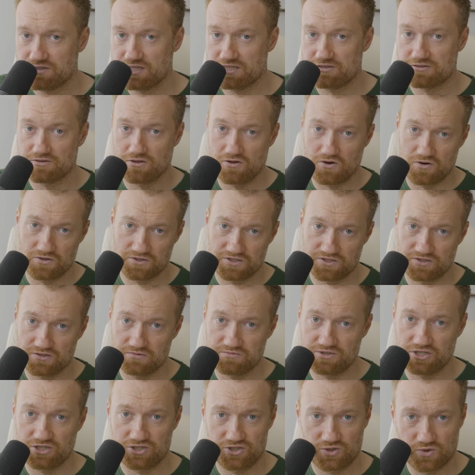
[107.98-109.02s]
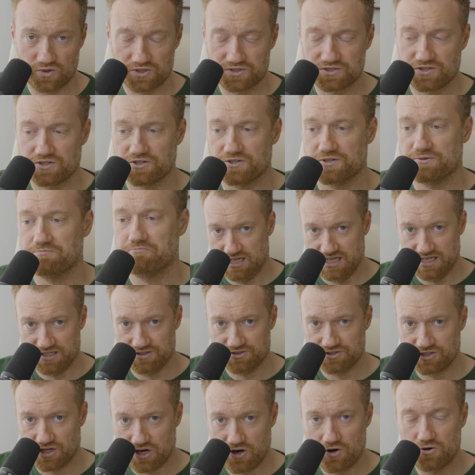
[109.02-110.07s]
that's long-term to short-term,
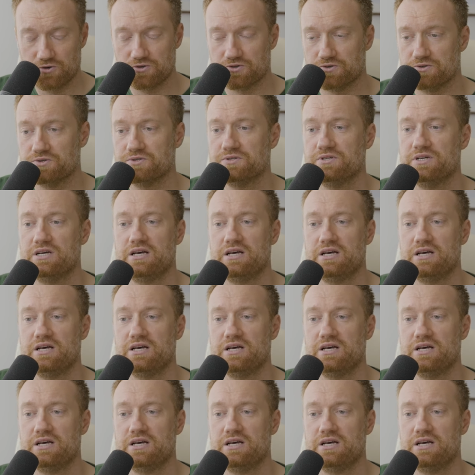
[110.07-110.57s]
in total,